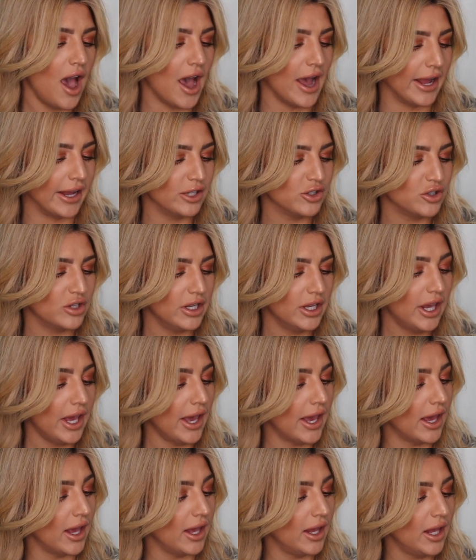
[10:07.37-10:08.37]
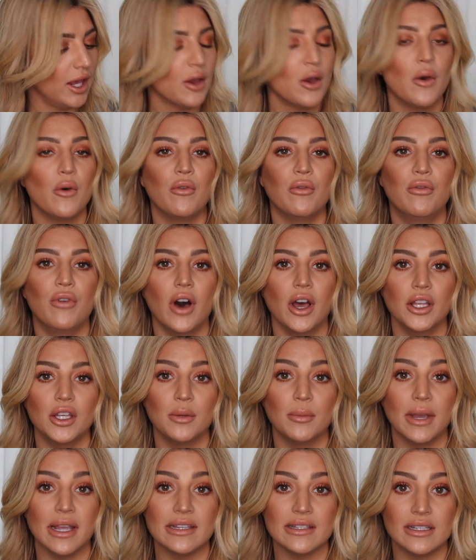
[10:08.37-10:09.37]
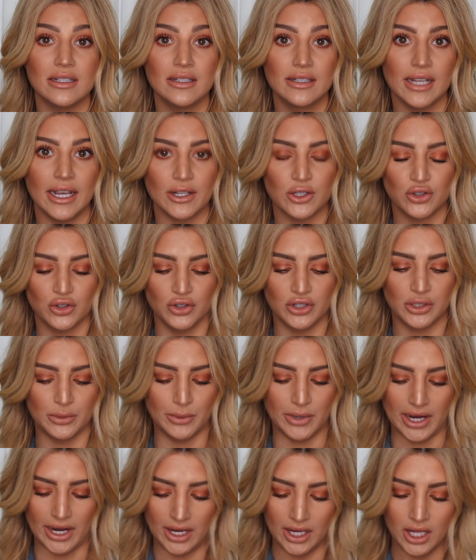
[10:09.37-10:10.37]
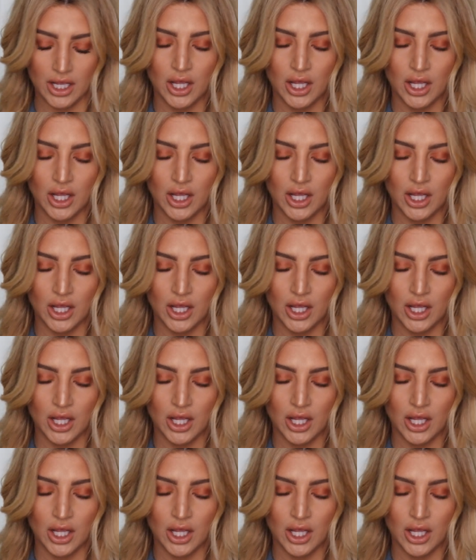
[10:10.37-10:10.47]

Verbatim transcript: IGK Volumizing Texture Spray.